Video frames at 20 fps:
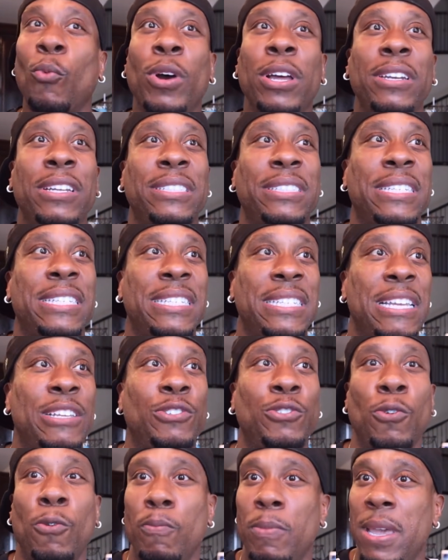What does
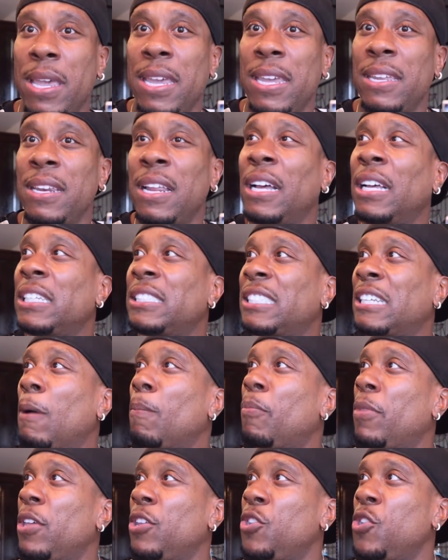essential mean?
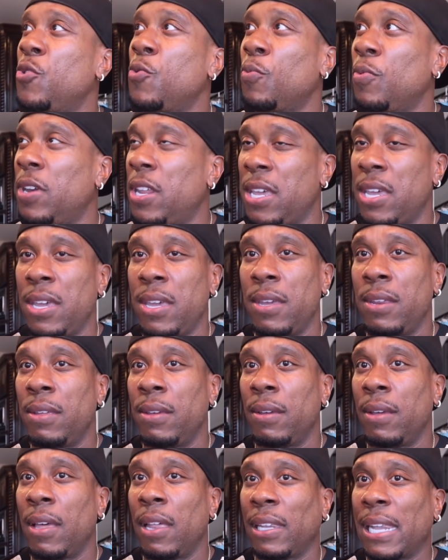Something you
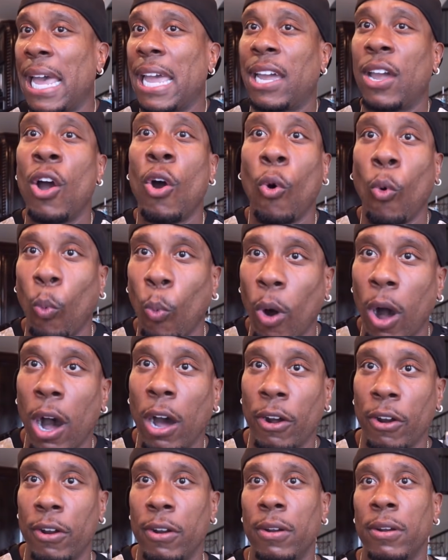need, like
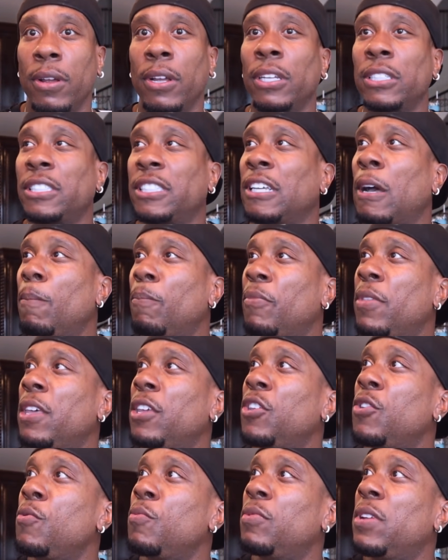water.
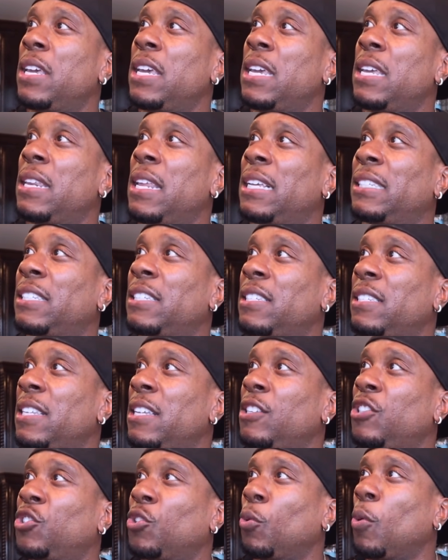Something you need is
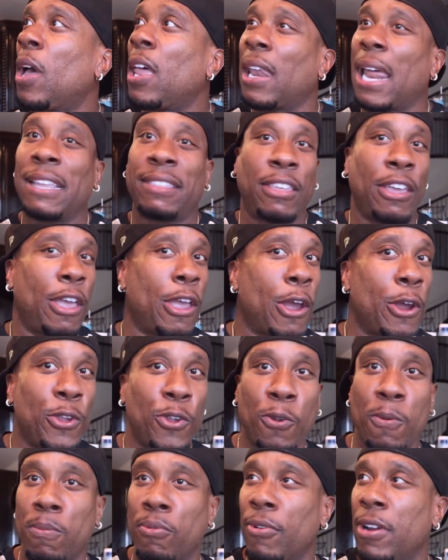essential, like the air
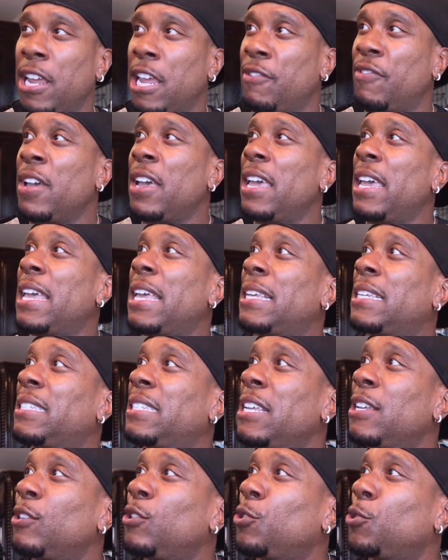you breathe.
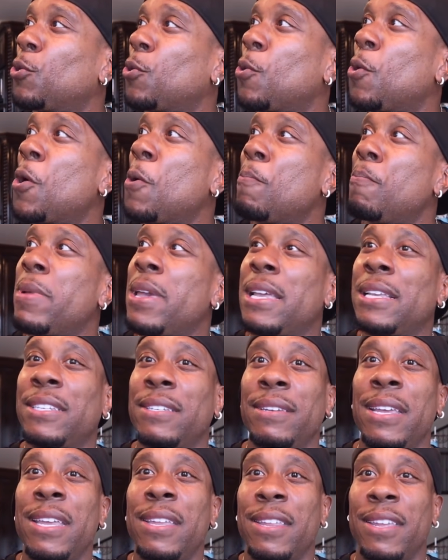Essential
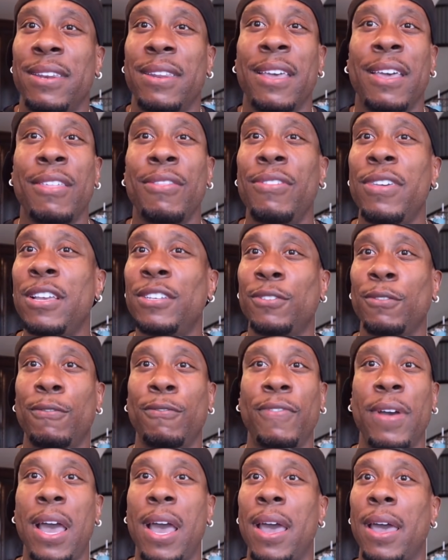means needed. These are
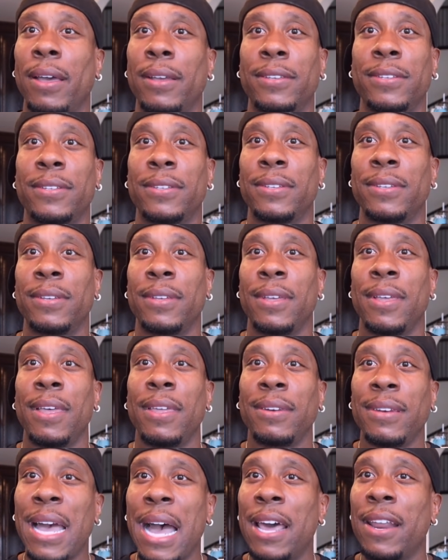facts,
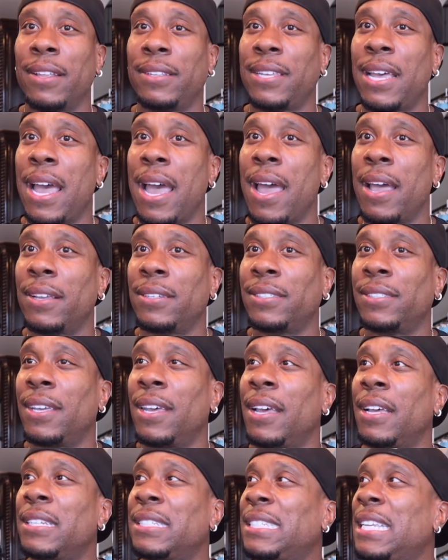not attacks.
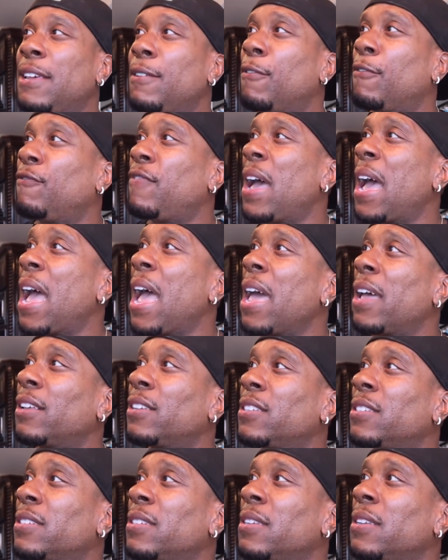See,
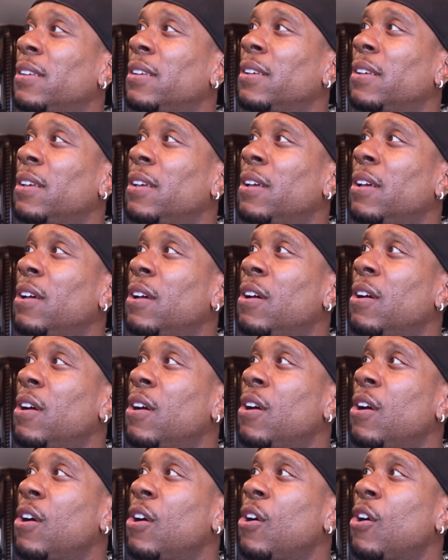facts
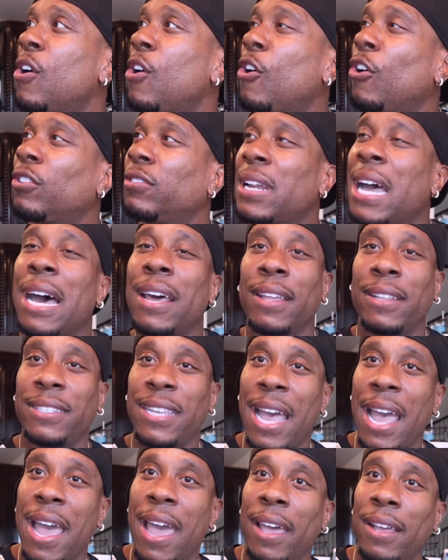are not
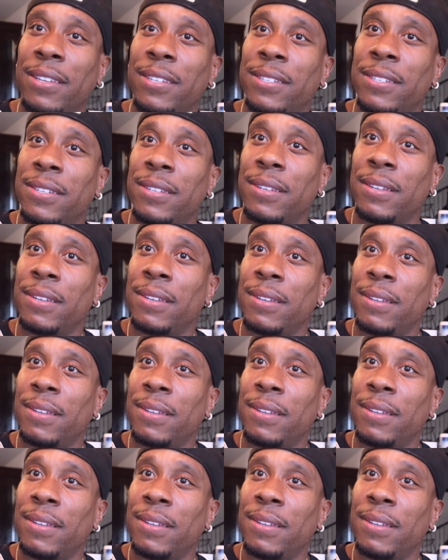attacks.